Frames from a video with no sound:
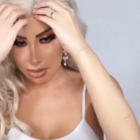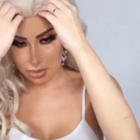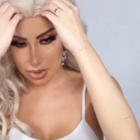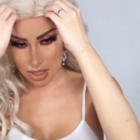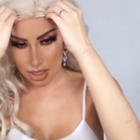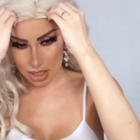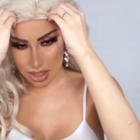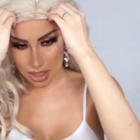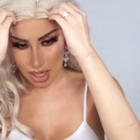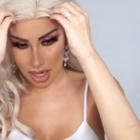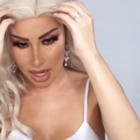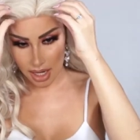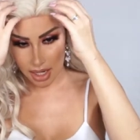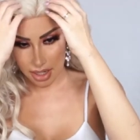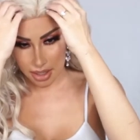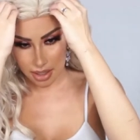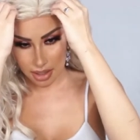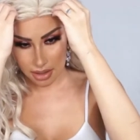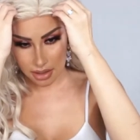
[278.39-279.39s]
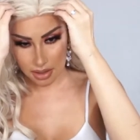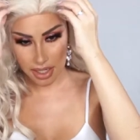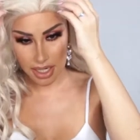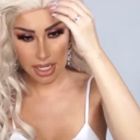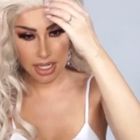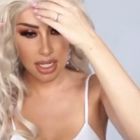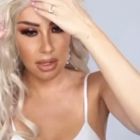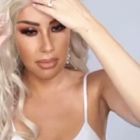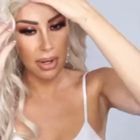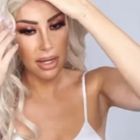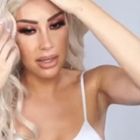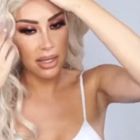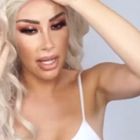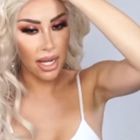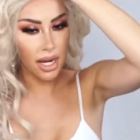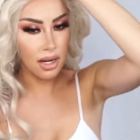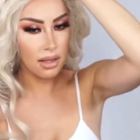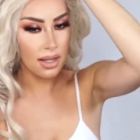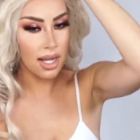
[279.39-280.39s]
I'm just not crazy about
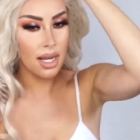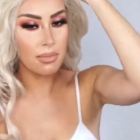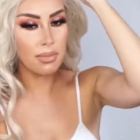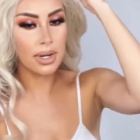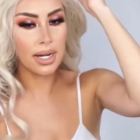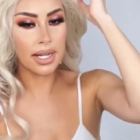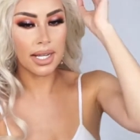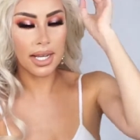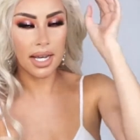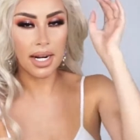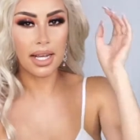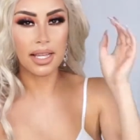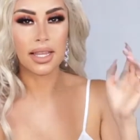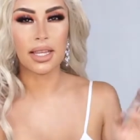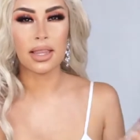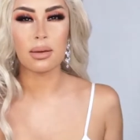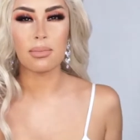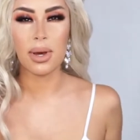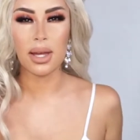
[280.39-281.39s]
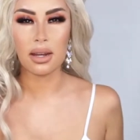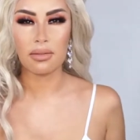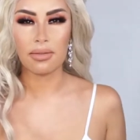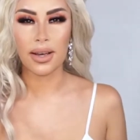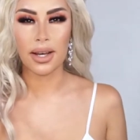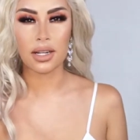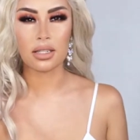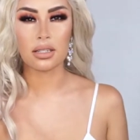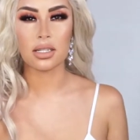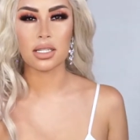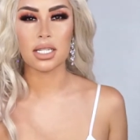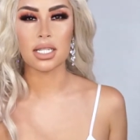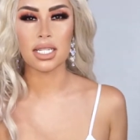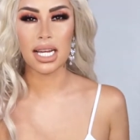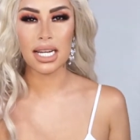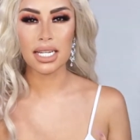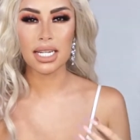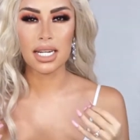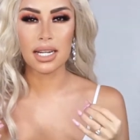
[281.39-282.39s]
the hairline. But again, I think the manufacturers
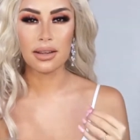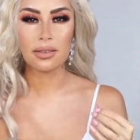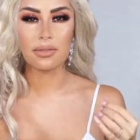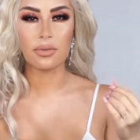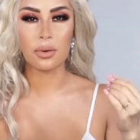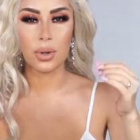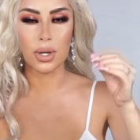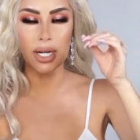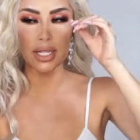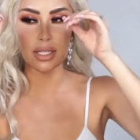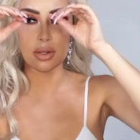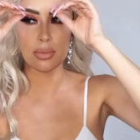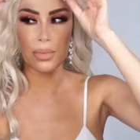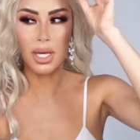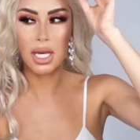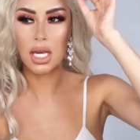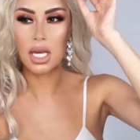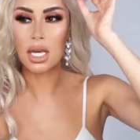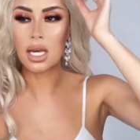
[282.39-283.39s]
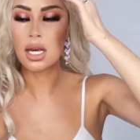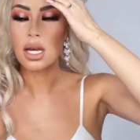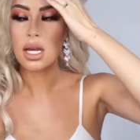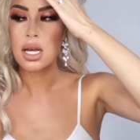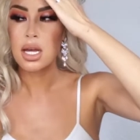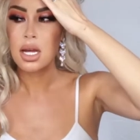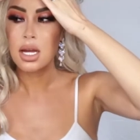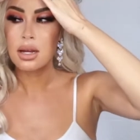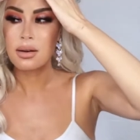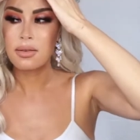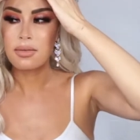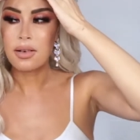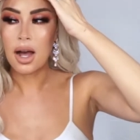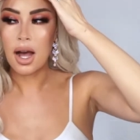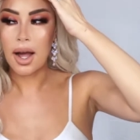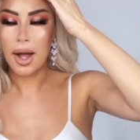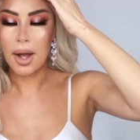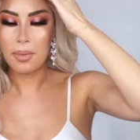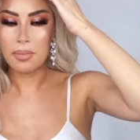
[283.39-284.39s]
intended it for it to be
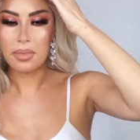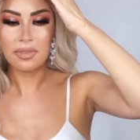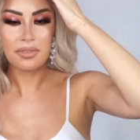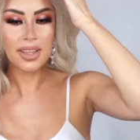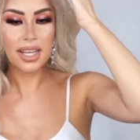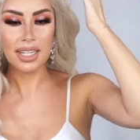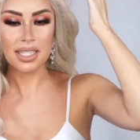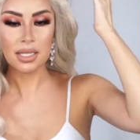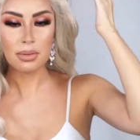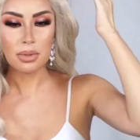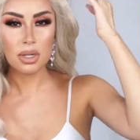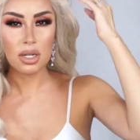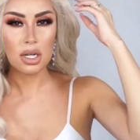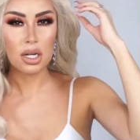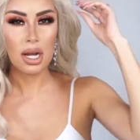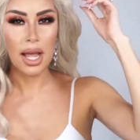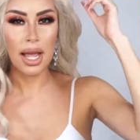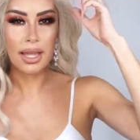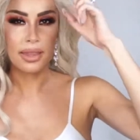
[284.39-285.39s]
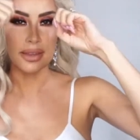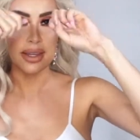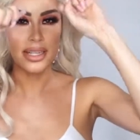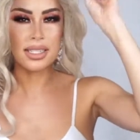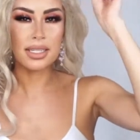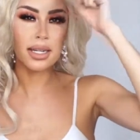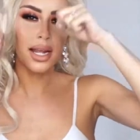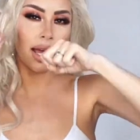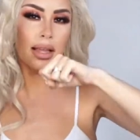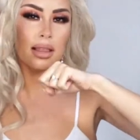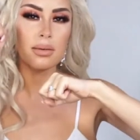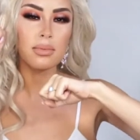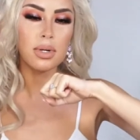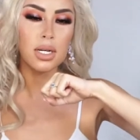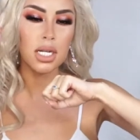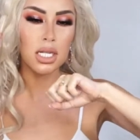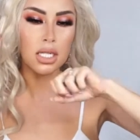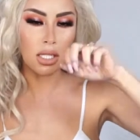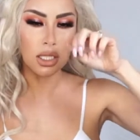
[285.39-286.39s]
um, flexible and like
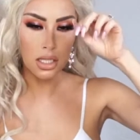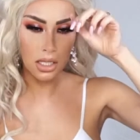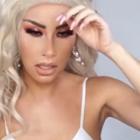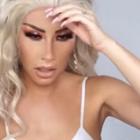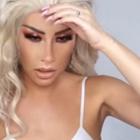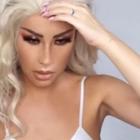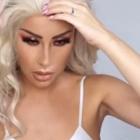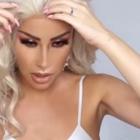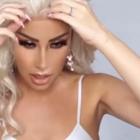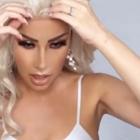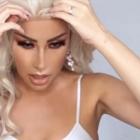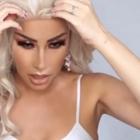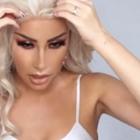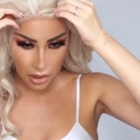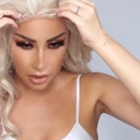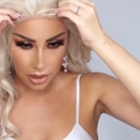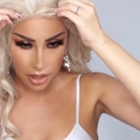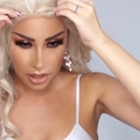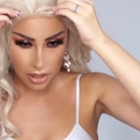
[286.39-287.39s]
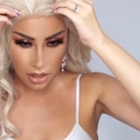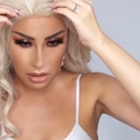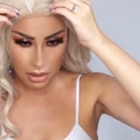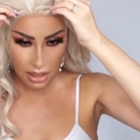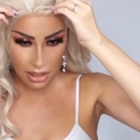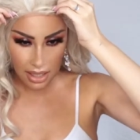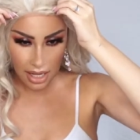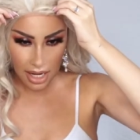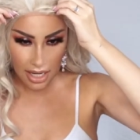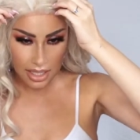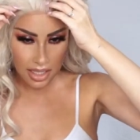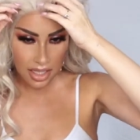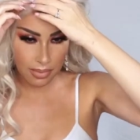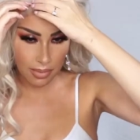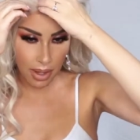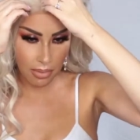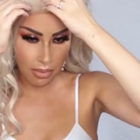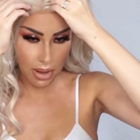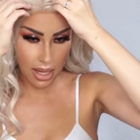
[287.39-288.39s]
stylable. So you can do a lot
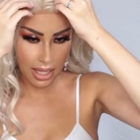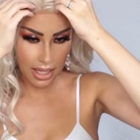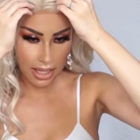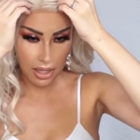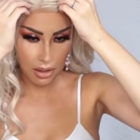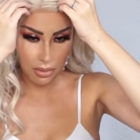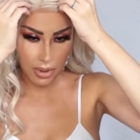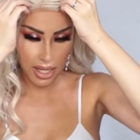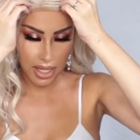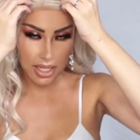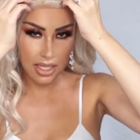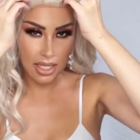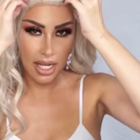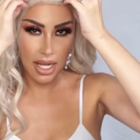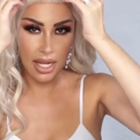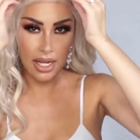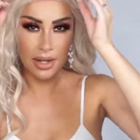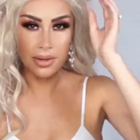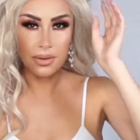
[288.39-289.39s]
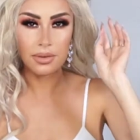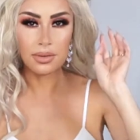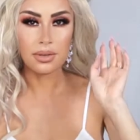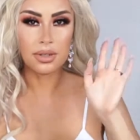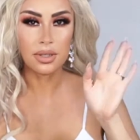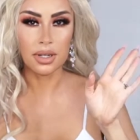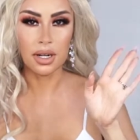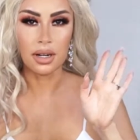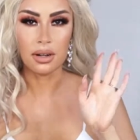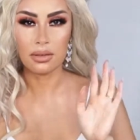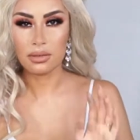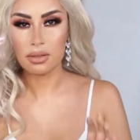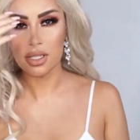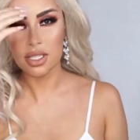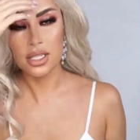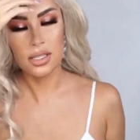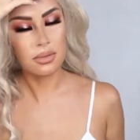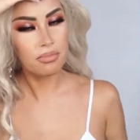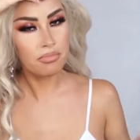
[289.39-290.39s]
just by plucking wigs and you know,
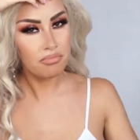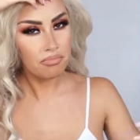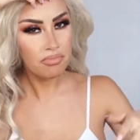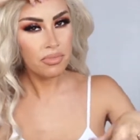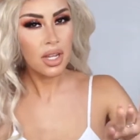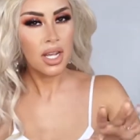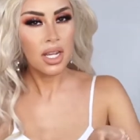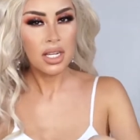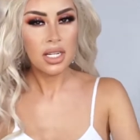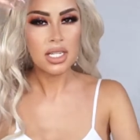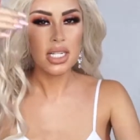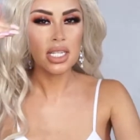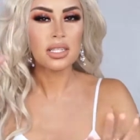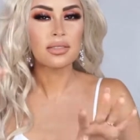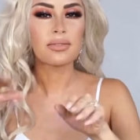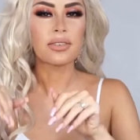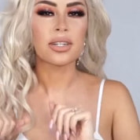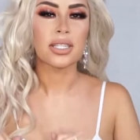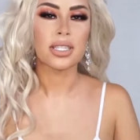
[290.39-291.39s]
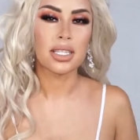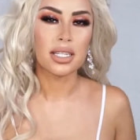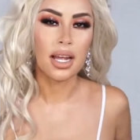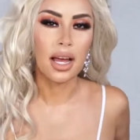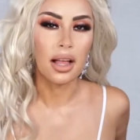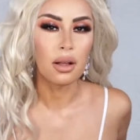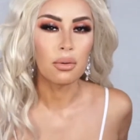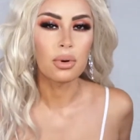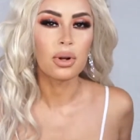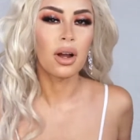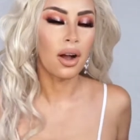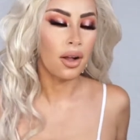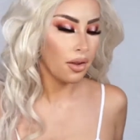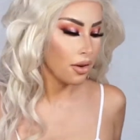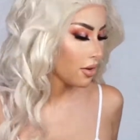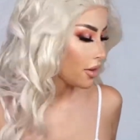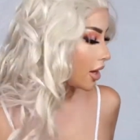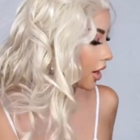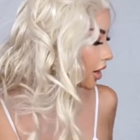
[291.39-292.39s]
she's She's versatile, we'll
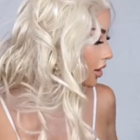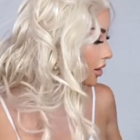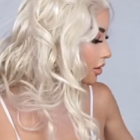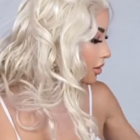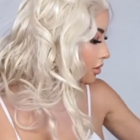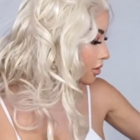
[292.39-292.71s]
call her that.